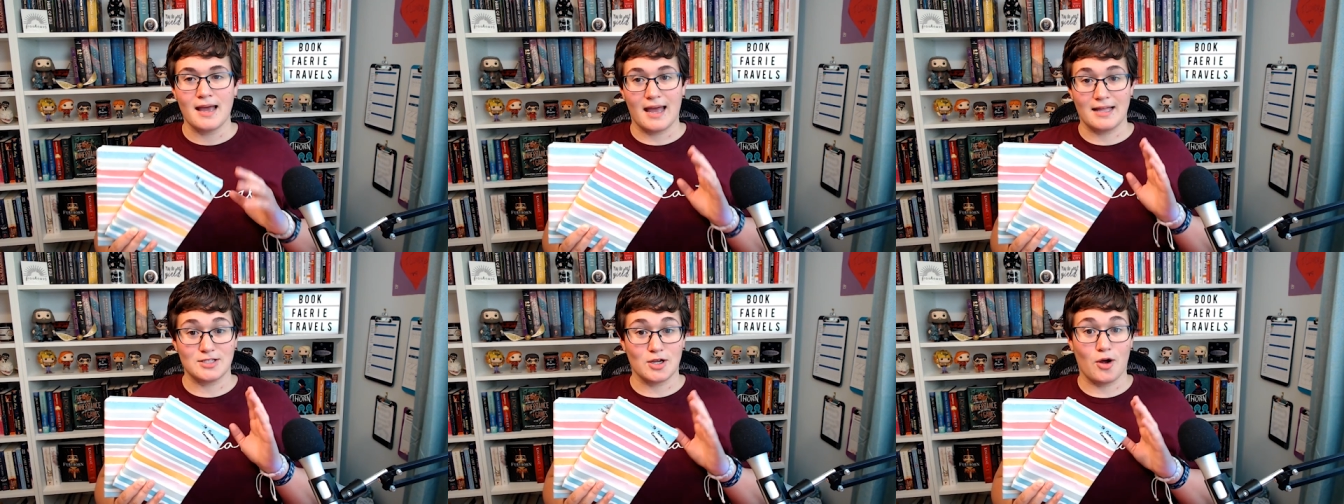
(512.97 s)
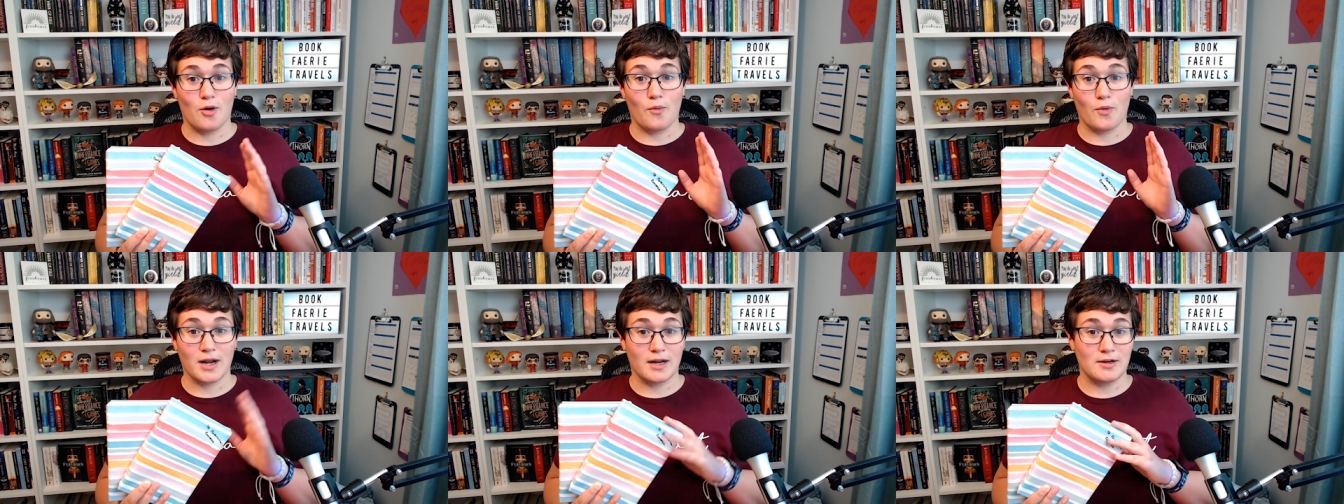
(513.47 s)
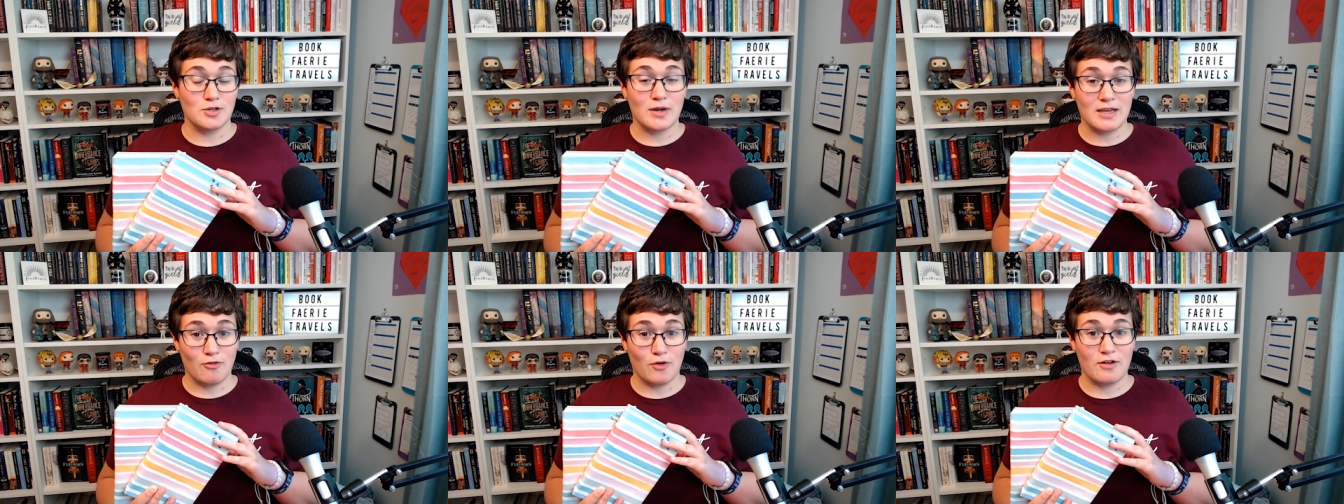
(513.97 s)
And so we're gonna do
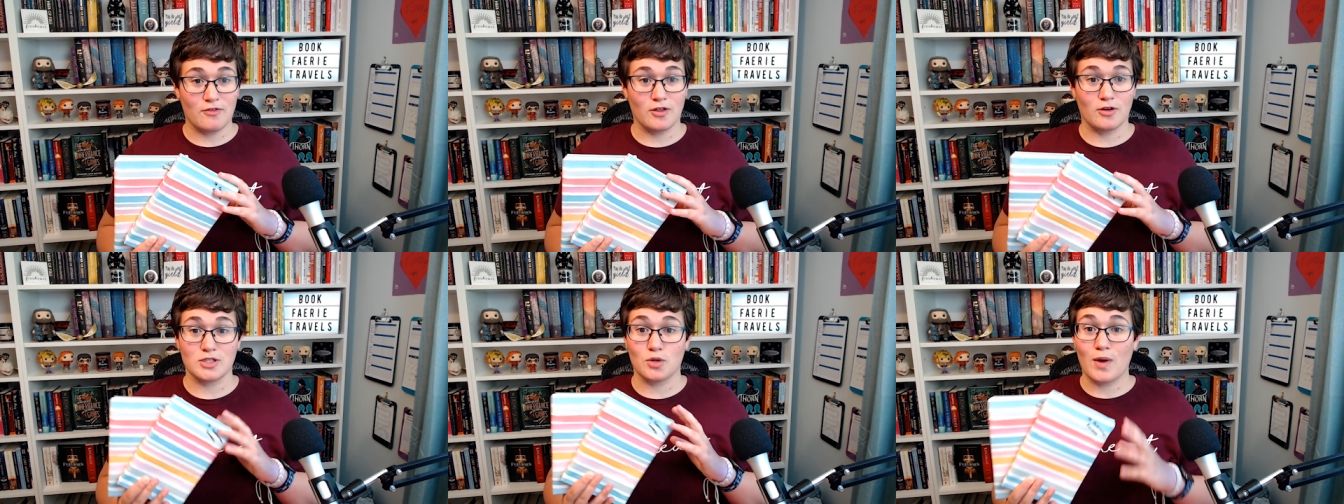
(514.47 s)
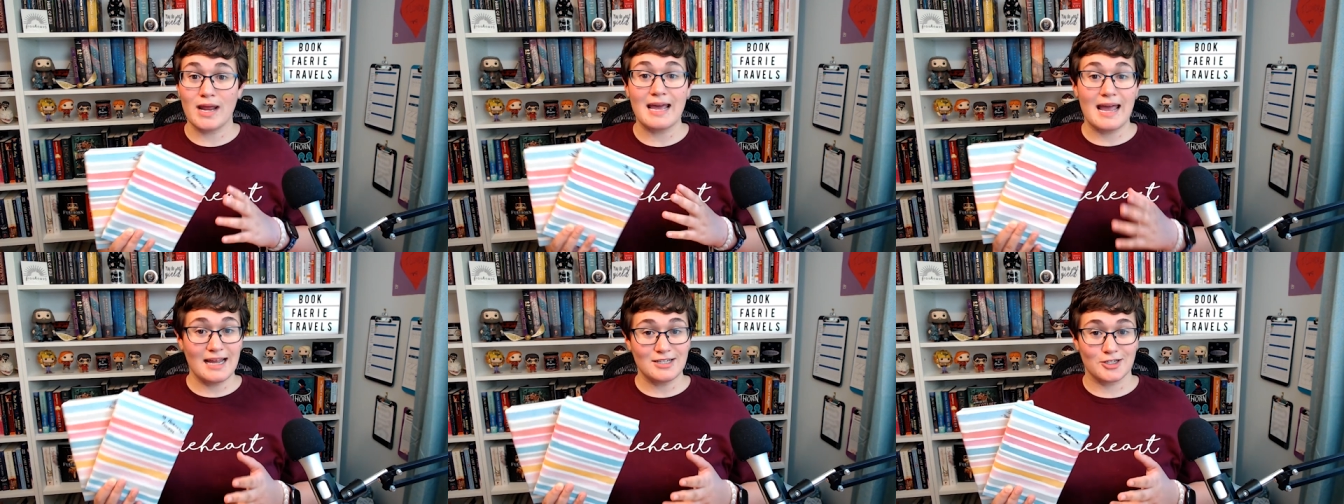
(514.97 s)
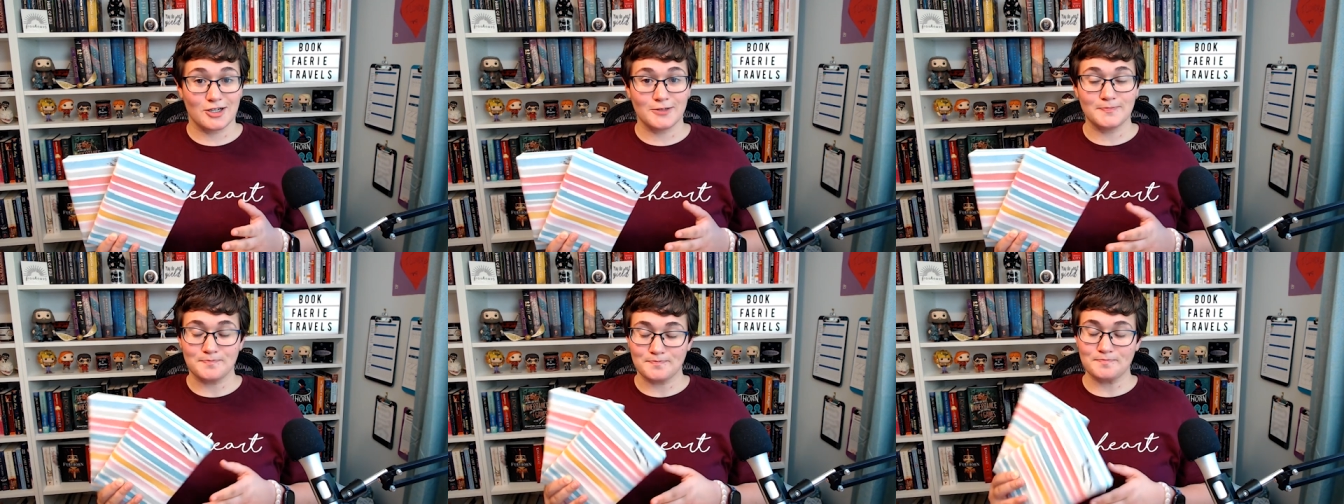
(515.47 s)
a giveaway for those. The way to
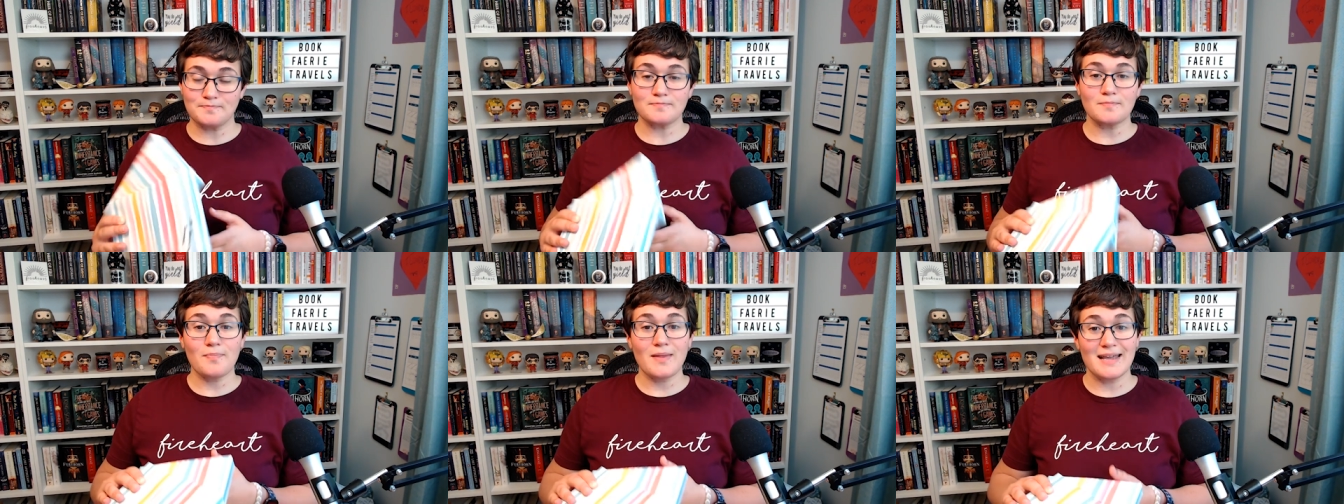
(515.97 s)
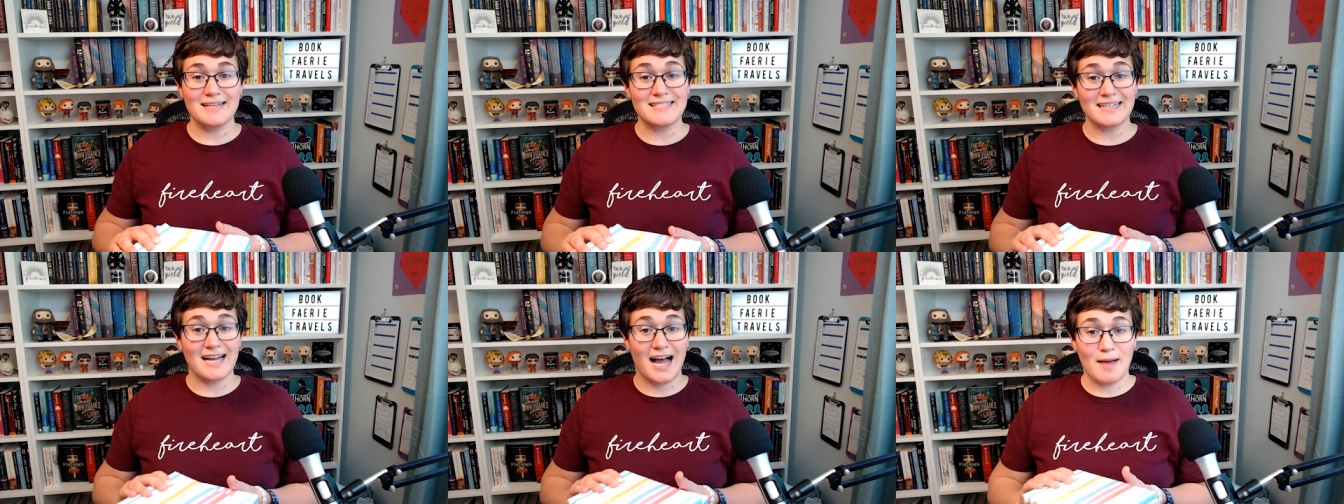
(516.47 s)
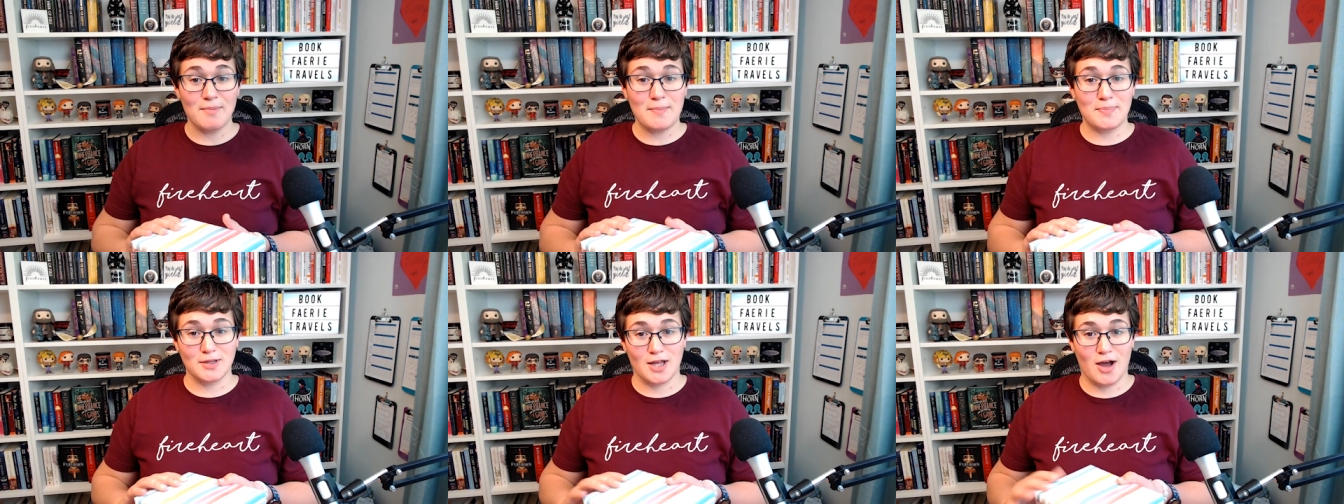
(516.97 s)
enter is to
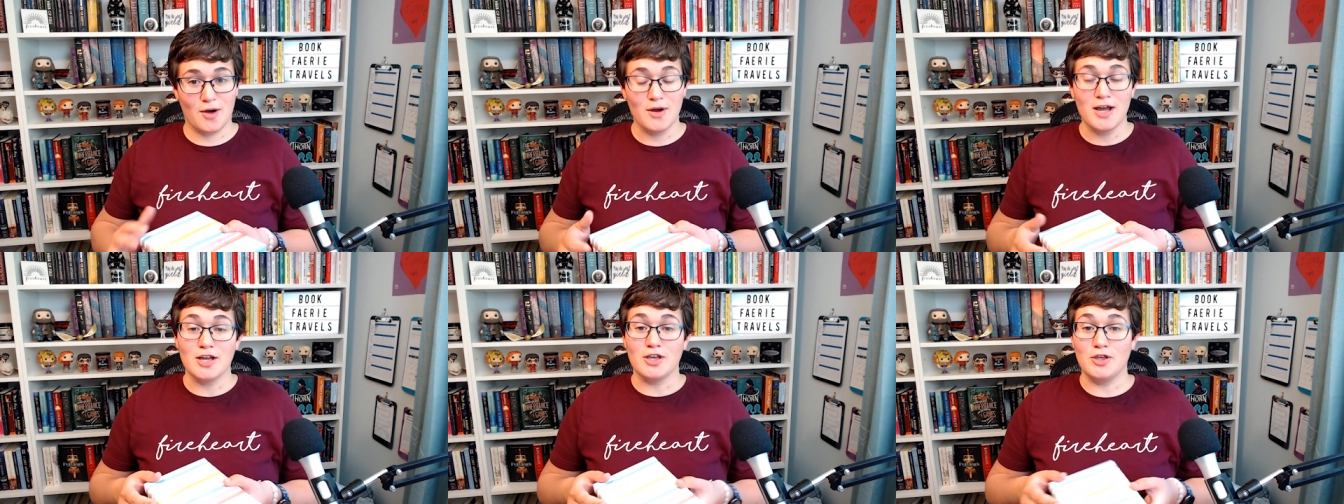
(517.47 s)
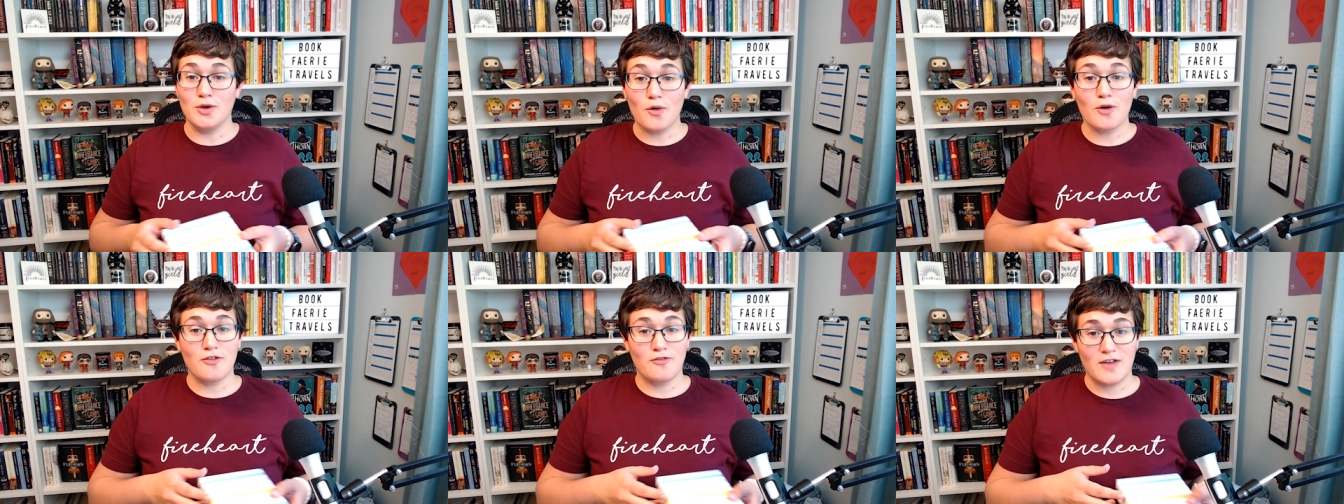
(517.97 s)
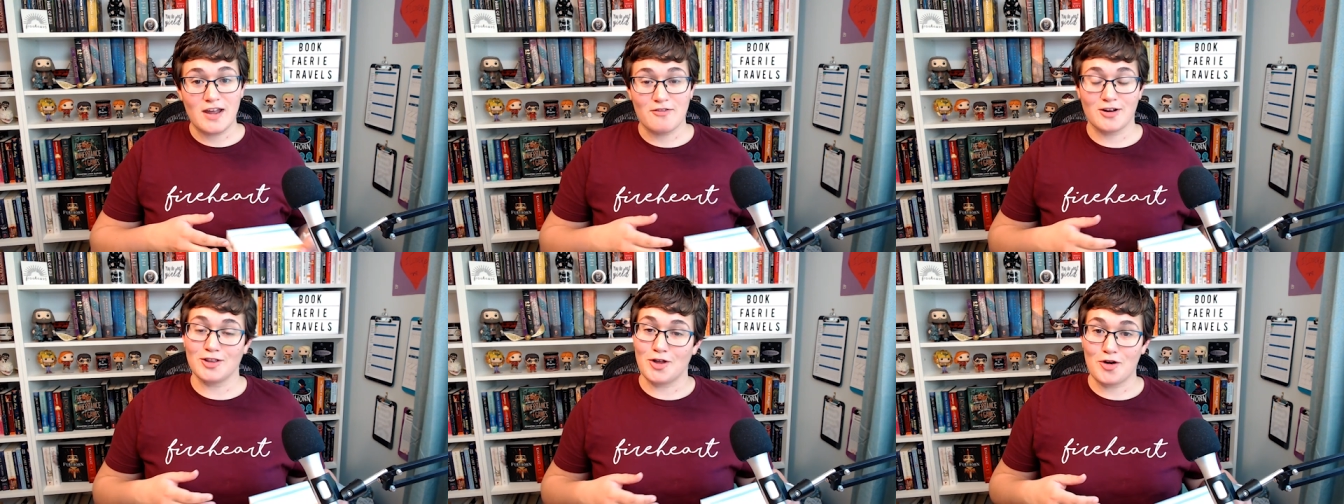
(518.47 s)
comment below your
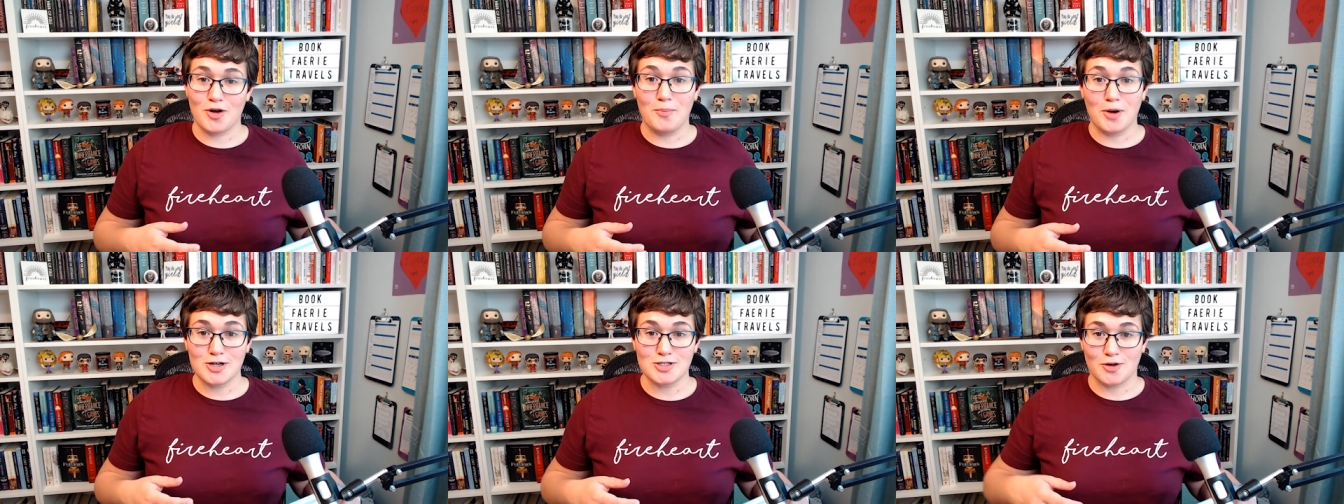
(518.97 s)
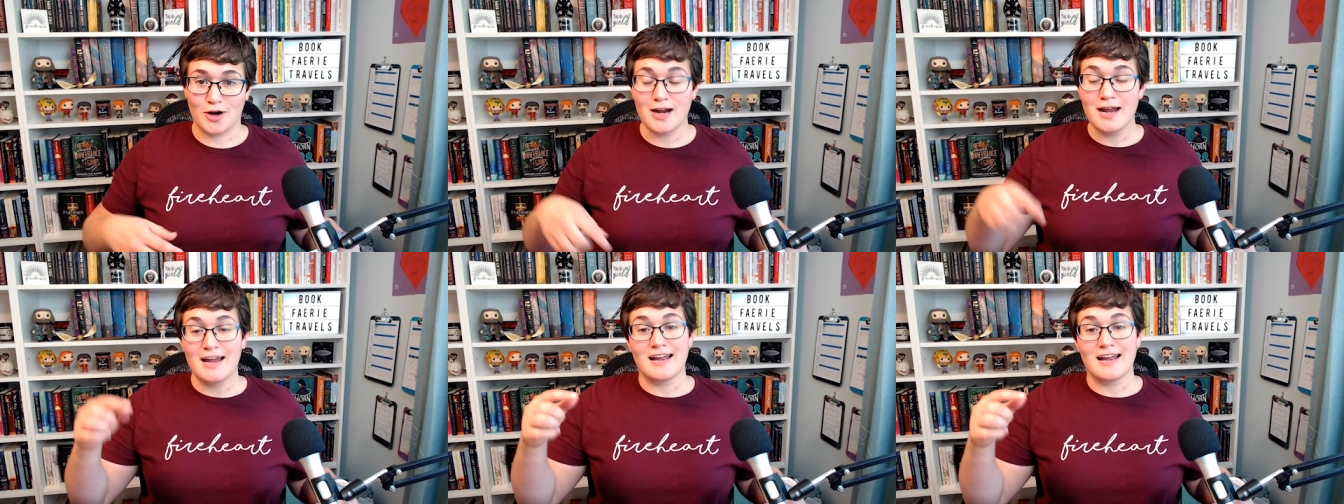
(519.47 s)
favorite local bookstore.